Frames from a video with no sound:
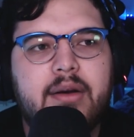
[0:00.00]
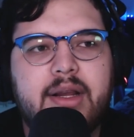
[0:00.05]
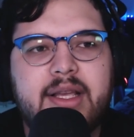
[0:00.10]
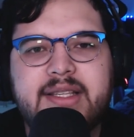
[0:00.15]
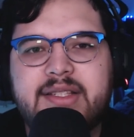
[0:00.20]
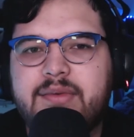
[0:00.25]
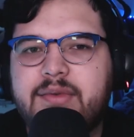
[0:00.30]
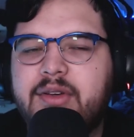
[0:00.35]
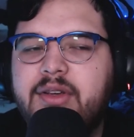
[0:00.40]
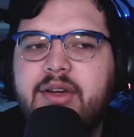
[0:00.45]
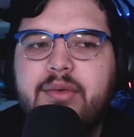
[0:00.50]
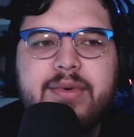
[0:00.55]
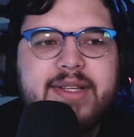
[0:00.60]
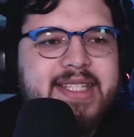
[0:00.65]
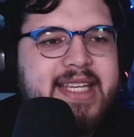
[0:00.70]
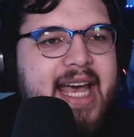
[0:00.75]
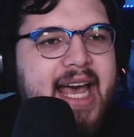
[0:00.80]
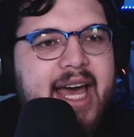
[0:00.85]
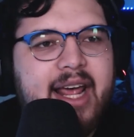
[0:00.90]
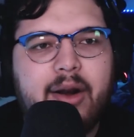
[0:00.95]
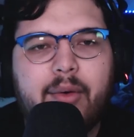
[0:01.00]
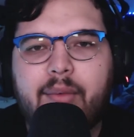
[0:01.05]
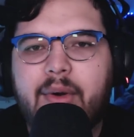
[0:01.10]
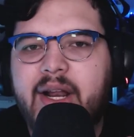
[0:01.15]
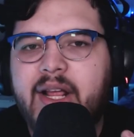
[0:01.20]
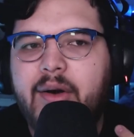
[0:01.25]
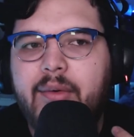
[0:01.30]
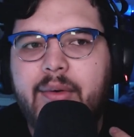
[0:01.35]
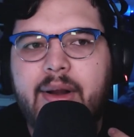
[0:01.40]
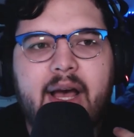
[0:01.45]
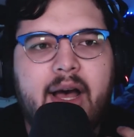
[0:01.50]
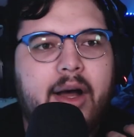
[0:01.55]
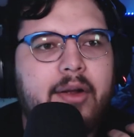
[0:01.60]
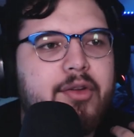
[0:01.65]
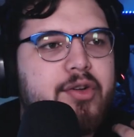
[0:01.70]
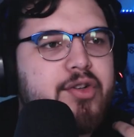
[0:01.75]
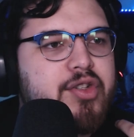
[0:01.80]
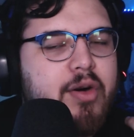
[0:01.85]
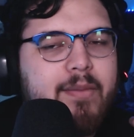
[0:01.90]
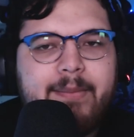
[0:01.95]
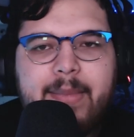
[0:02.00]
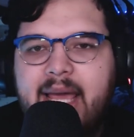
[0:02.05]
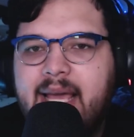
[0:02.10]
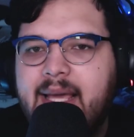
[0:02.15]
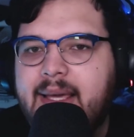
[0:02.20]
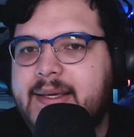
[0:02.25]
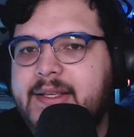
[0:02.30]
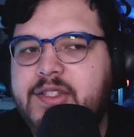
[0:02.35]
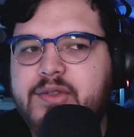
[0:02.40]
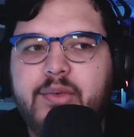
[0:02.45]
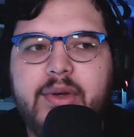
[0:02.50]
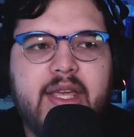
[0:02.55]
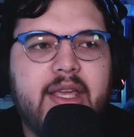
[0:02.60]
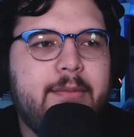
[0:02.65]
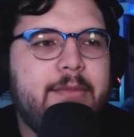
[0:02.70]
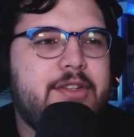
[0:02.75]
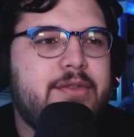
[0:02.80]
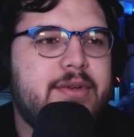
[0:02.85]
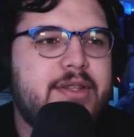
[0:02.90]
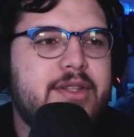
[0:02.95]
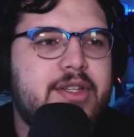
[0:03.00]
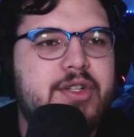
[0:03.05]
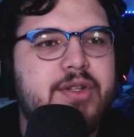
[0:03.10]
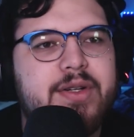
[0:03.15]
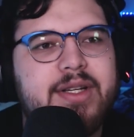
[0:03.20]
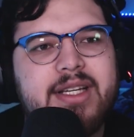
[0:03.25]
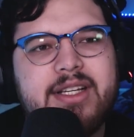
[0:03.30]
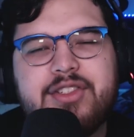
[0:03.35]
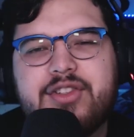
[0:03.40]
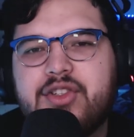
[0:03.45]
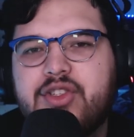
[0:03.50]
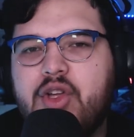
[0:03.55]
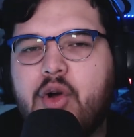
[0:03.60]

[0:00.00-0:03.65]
There isn't really Rattata running around. There's no Mankey swinging between the trees.